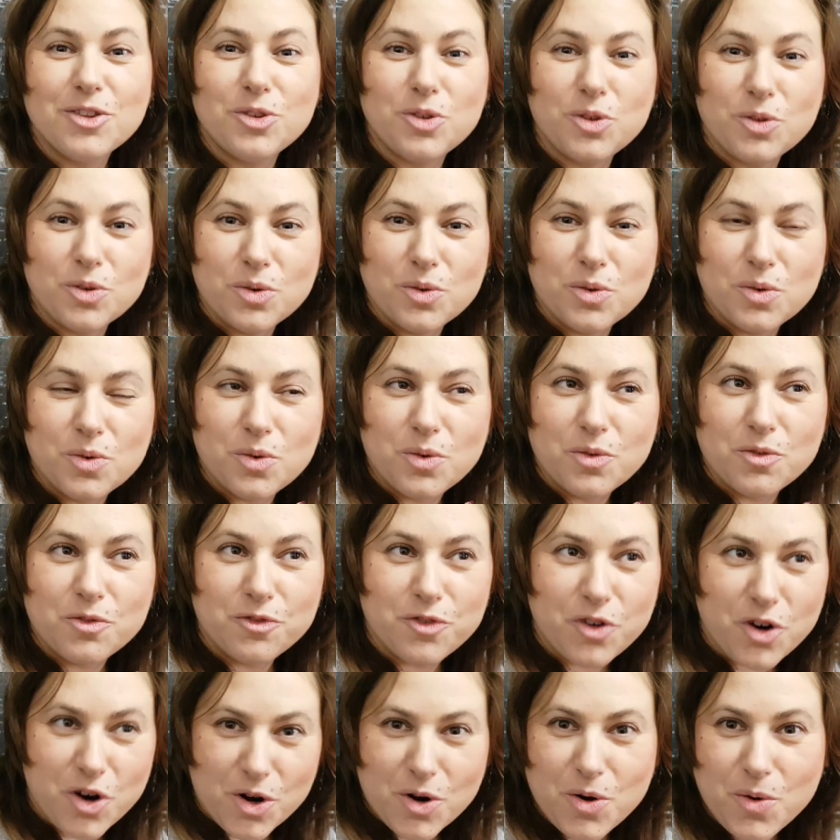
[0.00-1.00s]
to
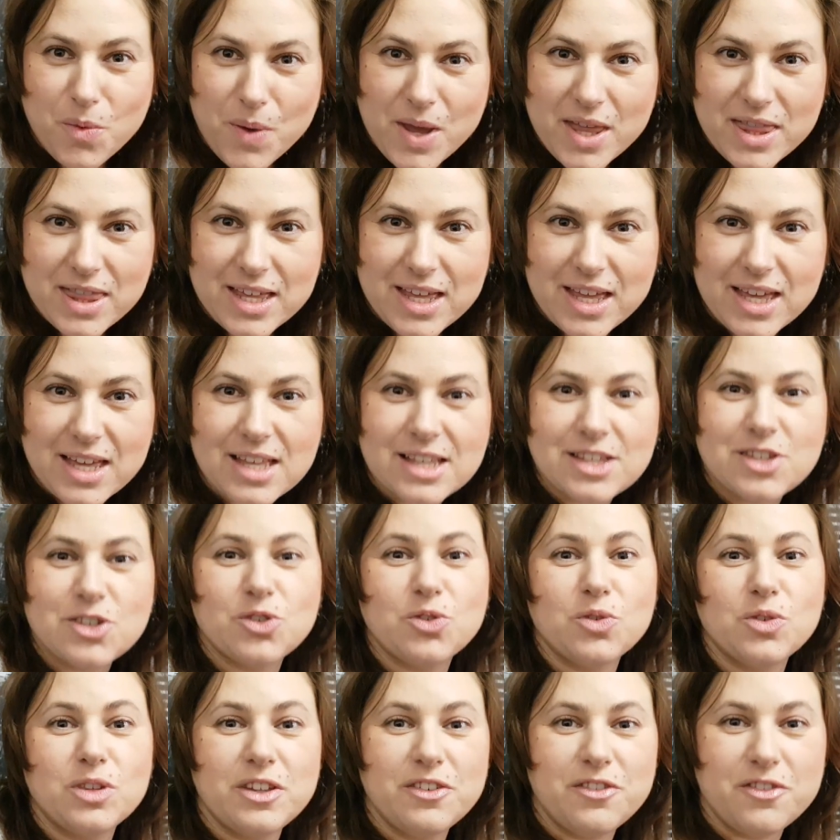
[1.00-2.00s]
work with kids,
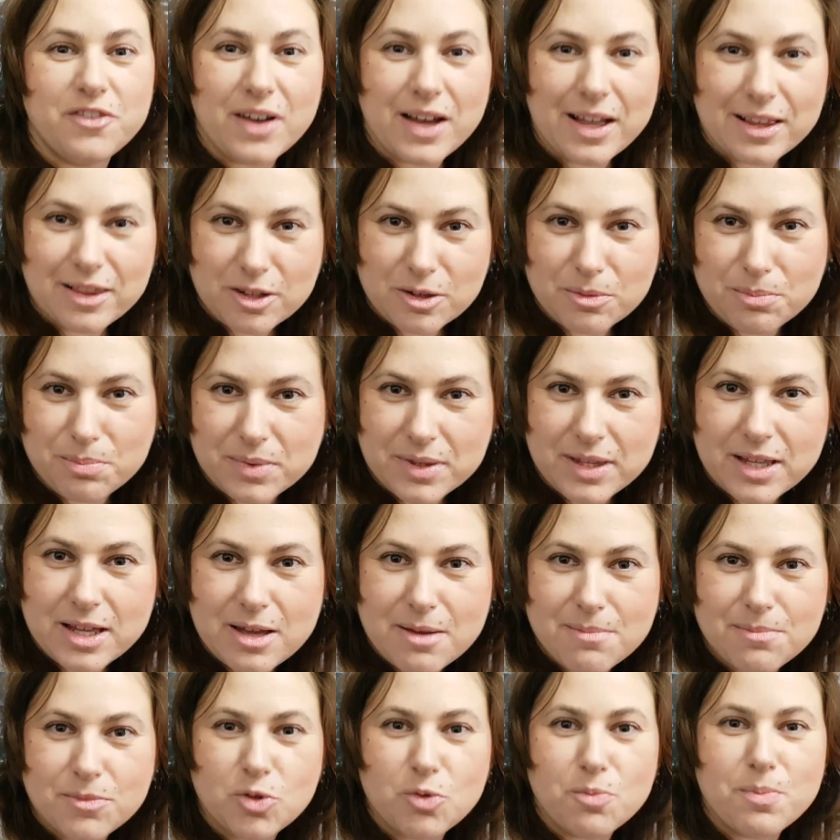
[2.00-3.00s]
to develop
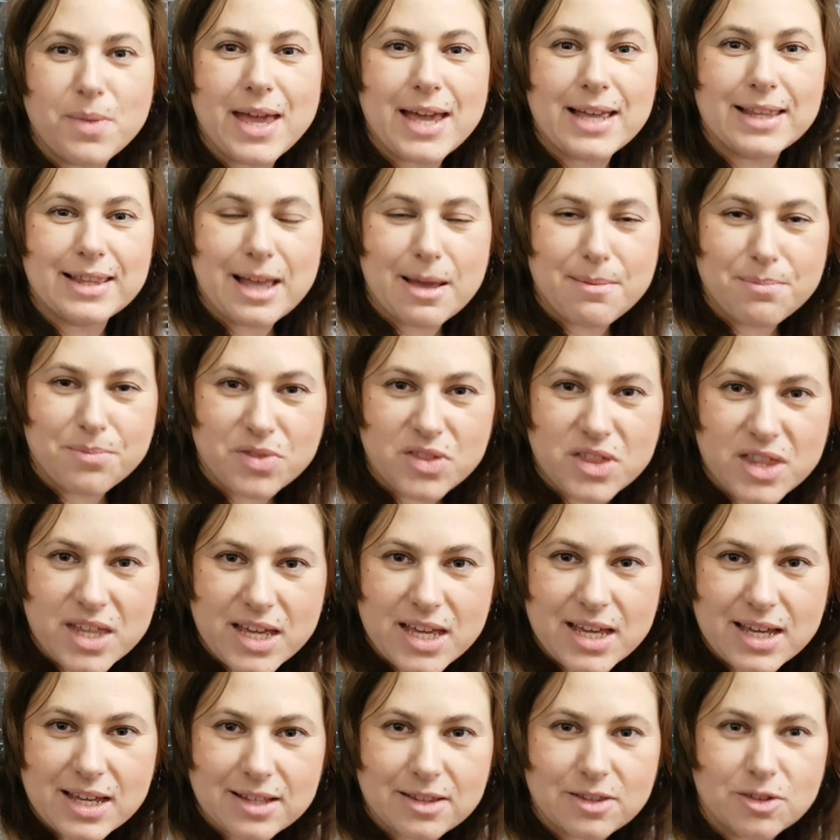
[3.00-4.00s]
them, to make them
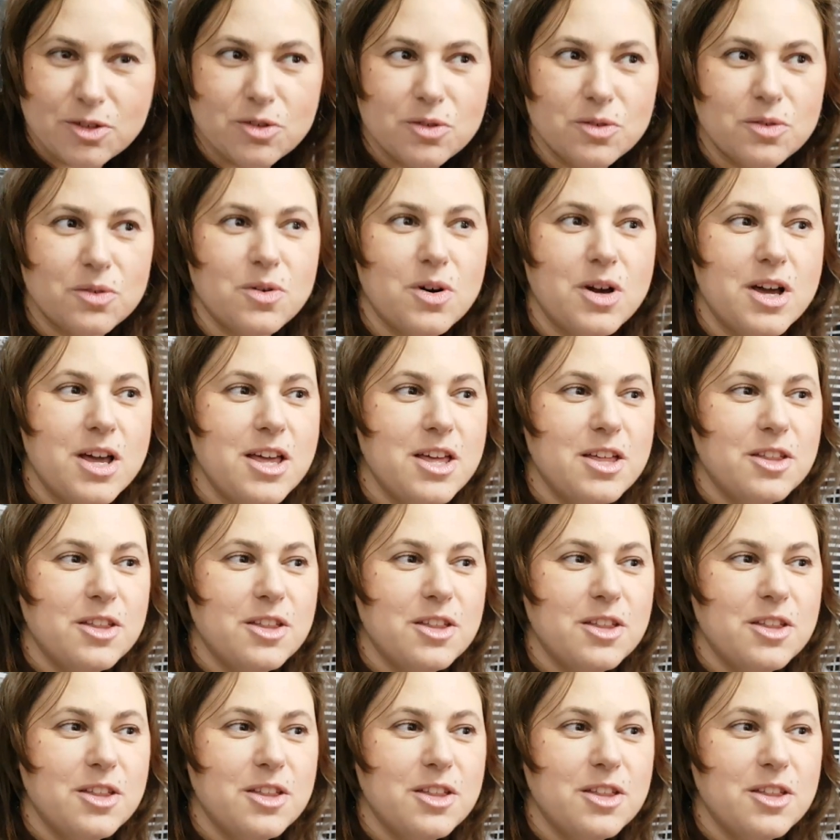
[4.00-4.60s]
think, to